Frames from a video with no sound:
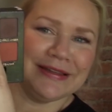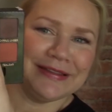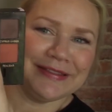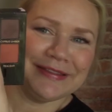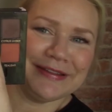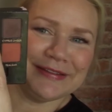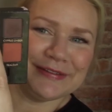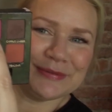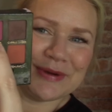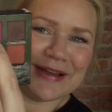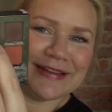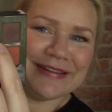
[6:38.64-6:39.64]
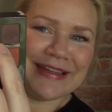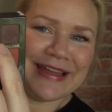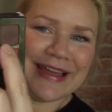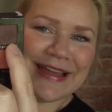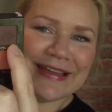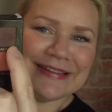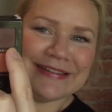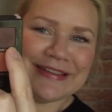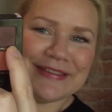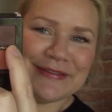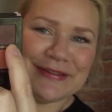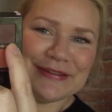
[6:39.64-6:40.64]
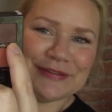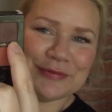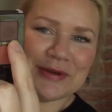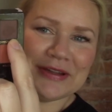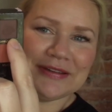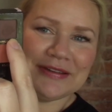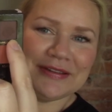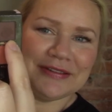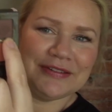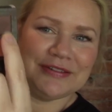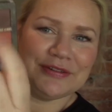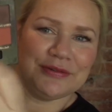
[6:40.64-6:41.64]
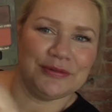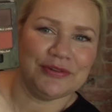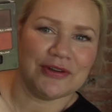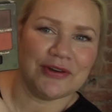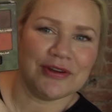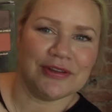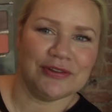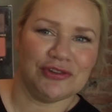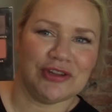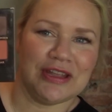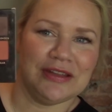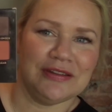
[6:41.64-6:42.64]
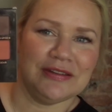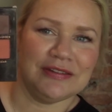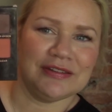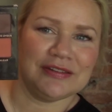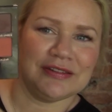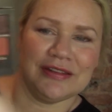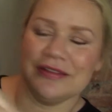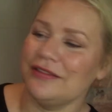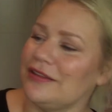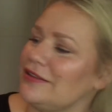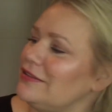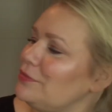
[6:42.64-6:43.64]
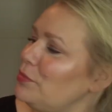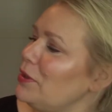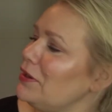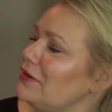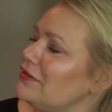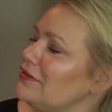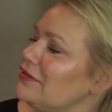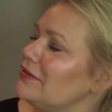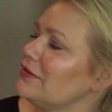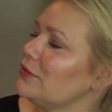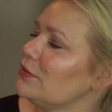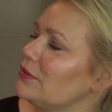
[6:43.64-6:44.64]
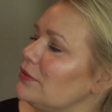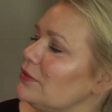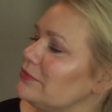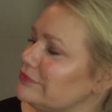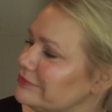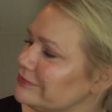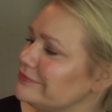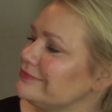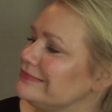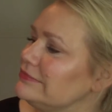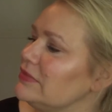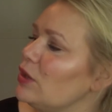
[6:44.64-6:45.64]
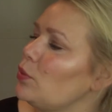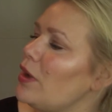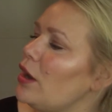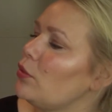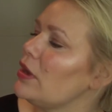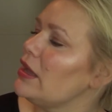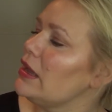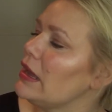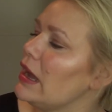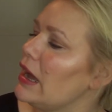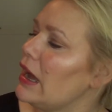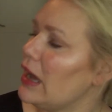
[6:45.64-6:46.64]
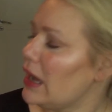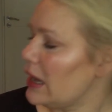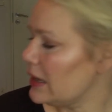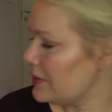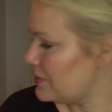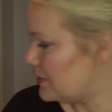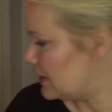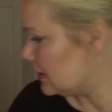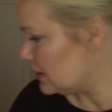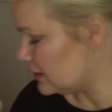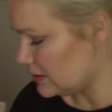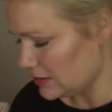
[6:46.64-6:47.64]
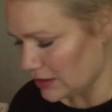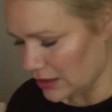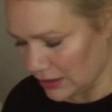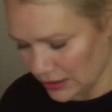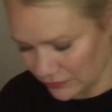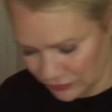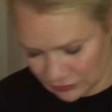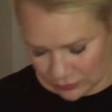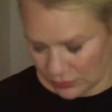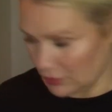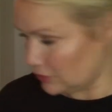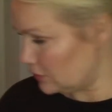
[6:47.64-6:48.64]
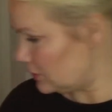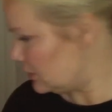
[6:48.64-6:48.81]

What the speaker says: This one and this one, the 2 darkest shades in this palette. Wow, I think I have to look.